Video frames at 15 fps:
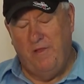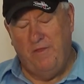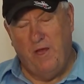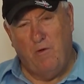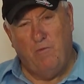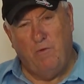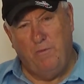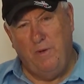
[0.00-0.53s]

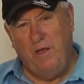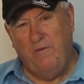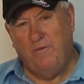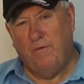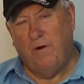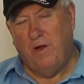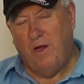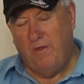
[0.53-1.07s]
that will be
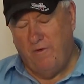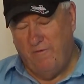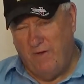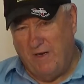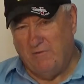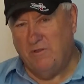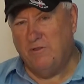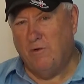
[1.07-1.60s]
for other
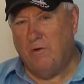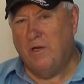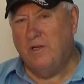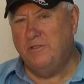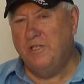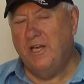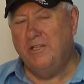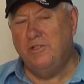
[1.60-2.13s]
veterans
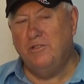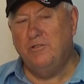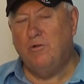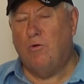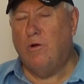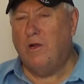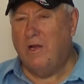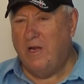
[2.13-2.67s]
organizations
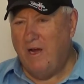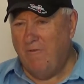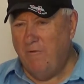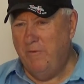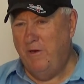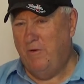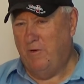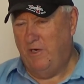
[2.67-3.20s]
or
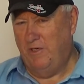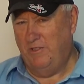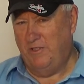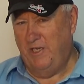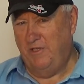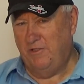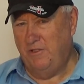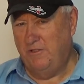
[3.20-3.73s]
government
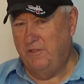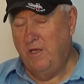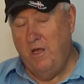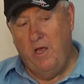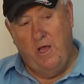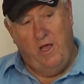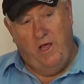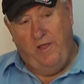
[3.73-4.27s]
organizations.
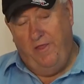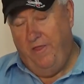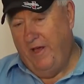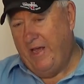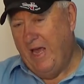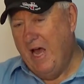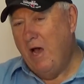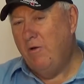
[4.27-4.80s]
The
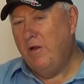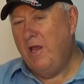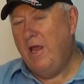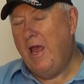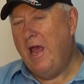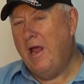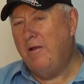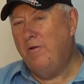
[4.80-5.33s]

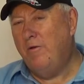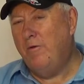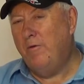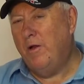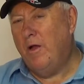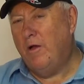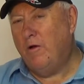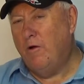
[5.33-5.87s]
county and
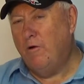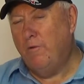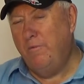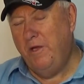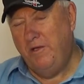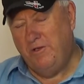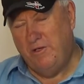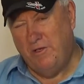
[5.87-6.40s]
uh, Cocoa
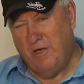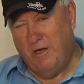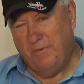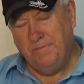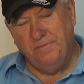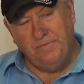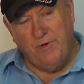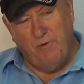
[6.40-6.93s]
Beach uh,
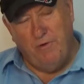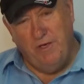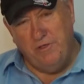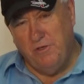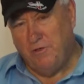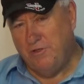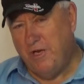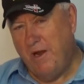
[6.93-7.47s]

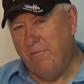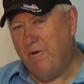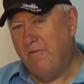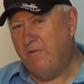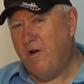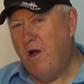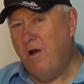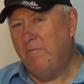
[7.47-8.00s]
Regional Chamber
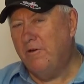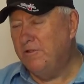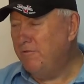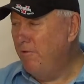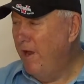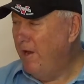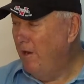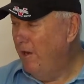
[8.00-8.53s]
of Commerce
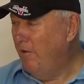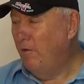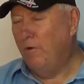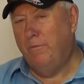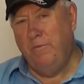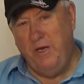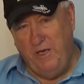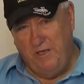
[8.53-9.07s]
regularly
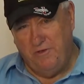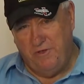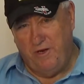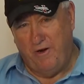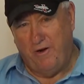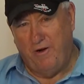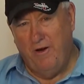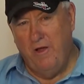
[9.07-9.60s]
hold meetings
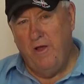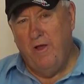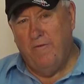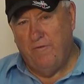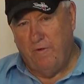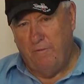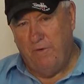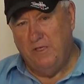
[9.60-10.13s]
here
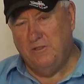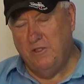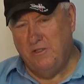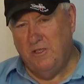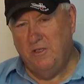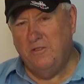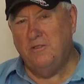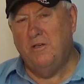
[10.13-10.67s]
for
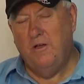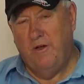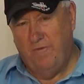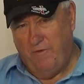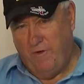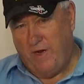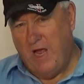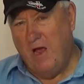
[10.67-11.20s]
businesses,
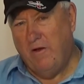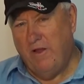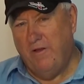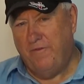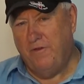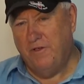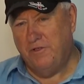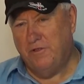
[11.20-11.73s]
for county
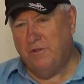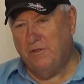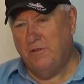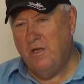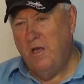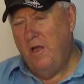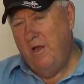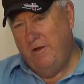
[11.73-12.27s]

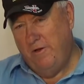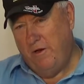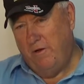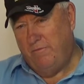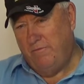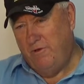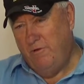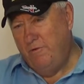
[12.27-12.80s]
officials
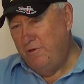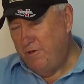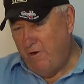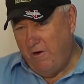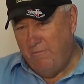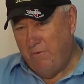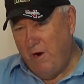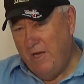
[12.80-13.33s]
to do
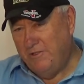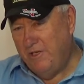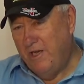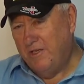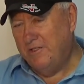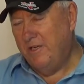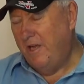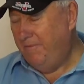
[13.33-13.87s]
certain
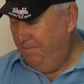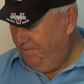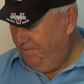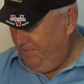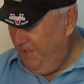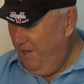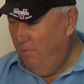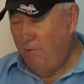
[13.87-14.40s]
projects,
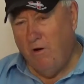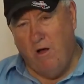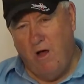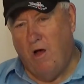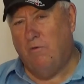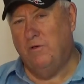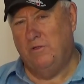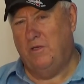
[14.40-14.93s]
and we're
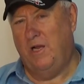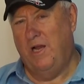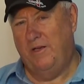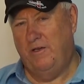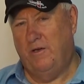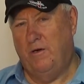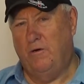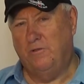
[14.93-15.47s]
always
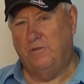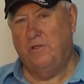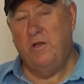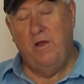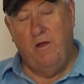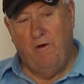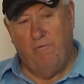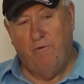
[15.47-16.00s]
glad to host.
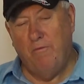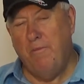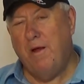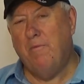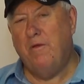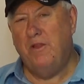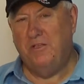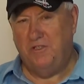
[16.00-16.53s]

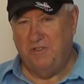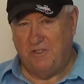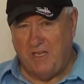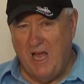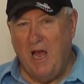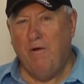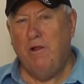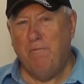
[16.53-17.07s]
Remember, this is
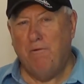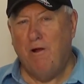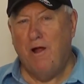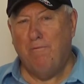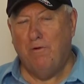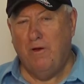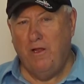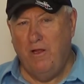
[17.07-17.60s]
county
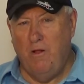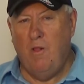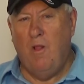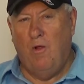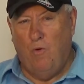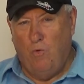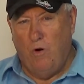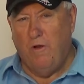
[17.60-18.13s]
property.
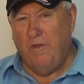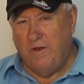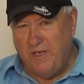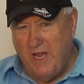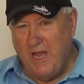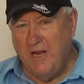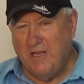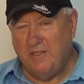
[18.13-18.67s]
We're the
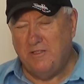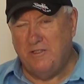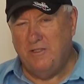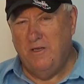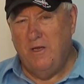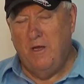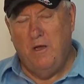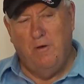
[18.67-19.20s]

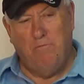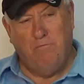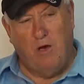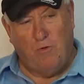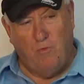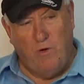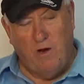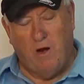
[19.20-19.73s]
tenants
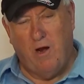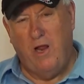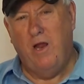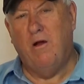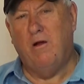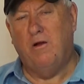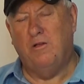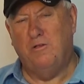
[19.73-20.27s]
but we are
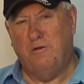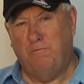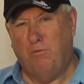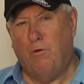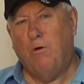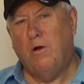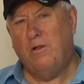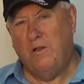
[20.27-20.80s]
here to
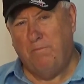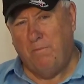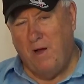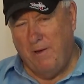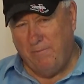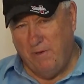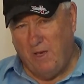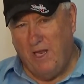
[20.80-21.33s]
support the
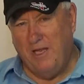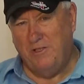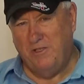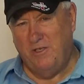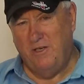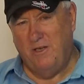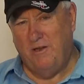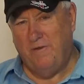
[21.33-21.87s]

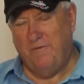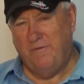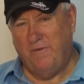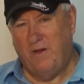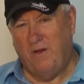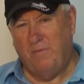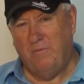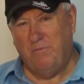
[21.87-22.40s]
population of
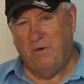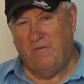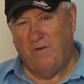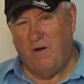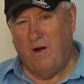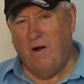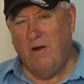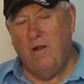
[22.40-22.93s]
uh,
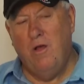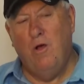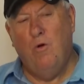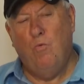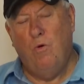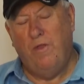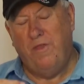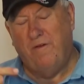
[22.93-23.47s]
Brevard
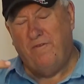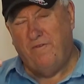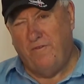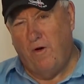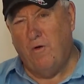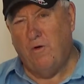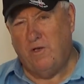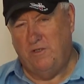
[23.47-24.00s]
with a
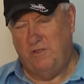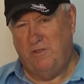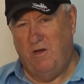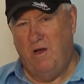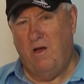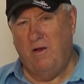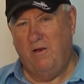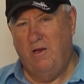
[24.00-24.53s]
focus
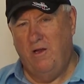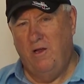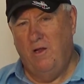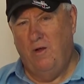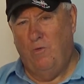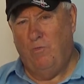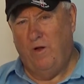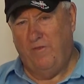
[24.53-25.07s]
on
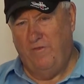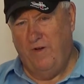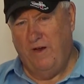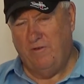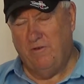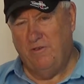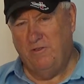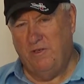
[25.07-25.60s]
what
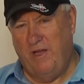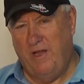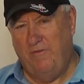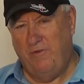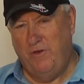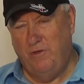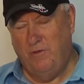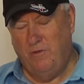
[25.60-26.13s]
veterans
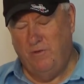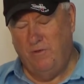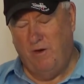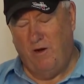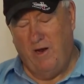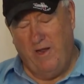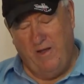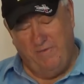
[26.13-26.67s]
have do
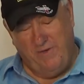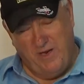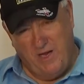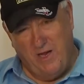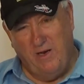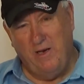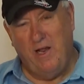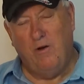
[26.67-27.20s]
or uh, have
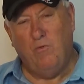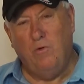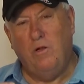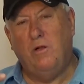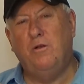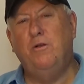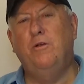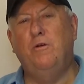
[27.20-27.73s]
done and
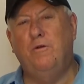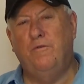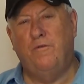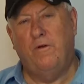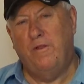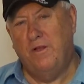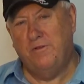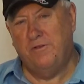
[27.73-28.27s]
will do
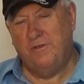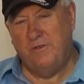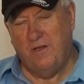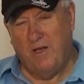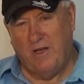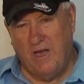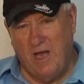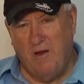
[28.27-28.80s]
for this
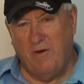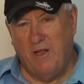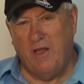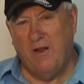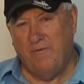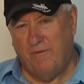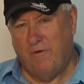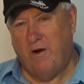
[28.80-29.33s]
uh, county
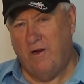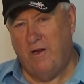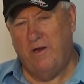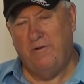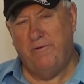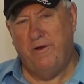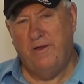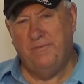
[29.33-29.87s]
and for our
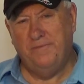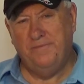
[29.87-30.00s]
country.